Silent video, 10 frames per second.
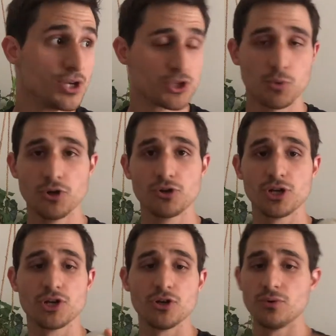So what you're going
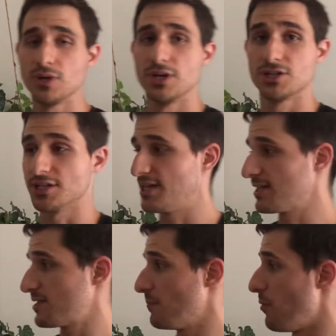to do is you're going to
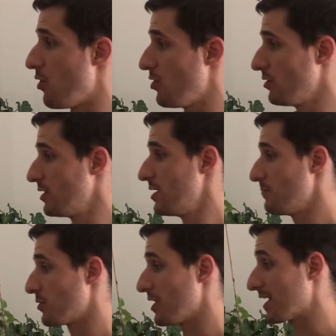take the ball,
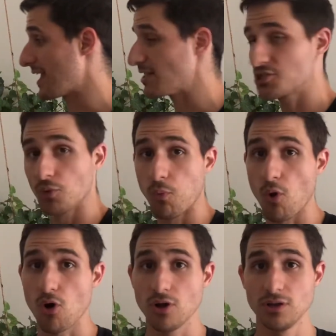put it against a
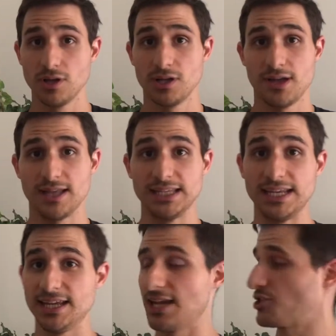wall, and
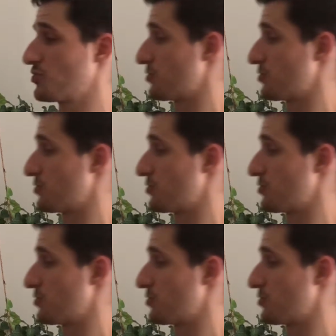lean against your